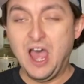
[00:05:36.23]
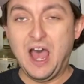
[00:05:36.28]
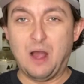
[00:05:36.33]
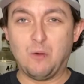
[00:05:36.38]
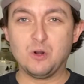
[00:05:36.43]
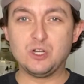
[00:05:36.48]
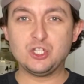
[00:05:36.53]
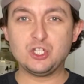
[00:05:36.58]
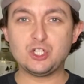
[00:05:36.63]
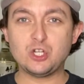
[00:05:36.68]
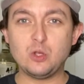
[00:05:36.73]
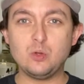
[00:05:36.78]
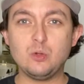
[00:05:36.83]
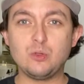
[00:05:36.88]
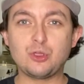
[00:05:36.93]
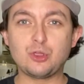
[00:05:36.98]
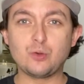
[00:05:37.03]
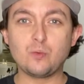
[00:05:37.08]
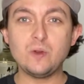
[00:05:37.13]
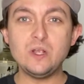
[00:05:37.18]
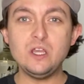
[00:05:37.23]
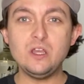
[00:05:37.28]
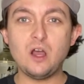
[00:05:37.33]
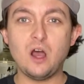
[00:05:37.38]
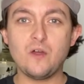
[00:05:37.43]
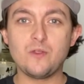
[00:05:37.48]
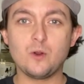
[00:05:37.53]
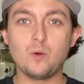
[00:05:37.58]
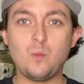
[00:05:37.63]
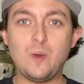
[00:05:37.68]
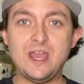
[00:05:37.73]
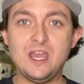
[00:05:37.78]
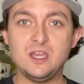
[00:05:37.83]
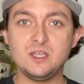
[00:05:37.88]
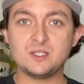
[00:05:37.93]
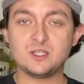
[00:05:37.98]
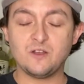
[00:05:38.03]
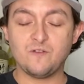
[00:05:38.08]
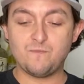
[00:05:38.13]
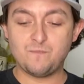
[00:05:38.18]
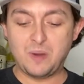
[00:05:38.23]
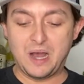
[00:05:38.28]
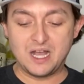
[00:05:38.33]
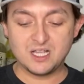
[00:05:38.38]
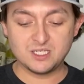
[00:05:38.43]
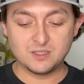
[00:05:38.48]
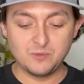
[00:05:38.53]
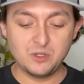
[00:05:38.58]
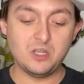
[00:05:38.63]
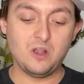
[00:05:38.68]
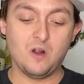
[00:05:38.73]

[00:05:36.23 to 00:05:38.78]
I wanted to show you 3 other ways of possibly